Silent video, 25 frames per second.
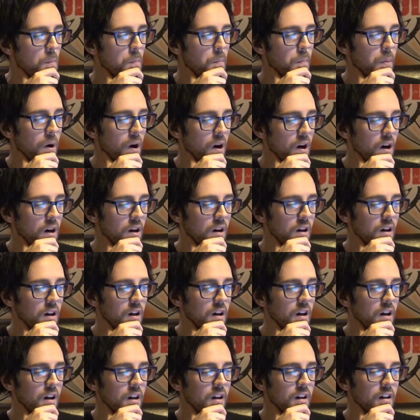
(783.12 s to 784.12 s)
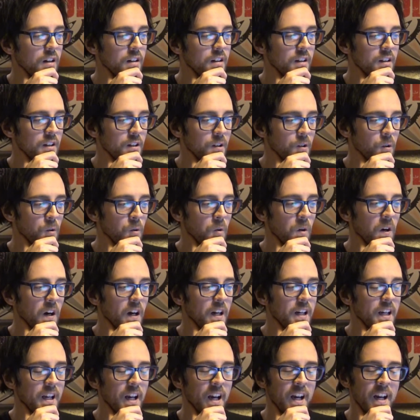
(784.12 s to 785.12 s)
But, you know,
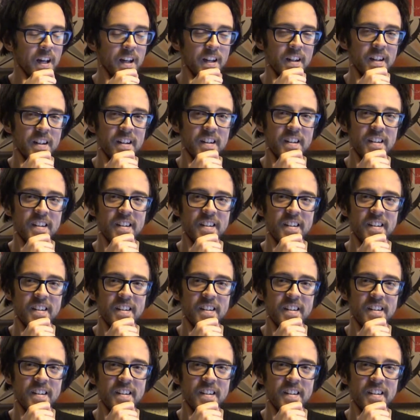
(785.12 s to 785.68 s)
again,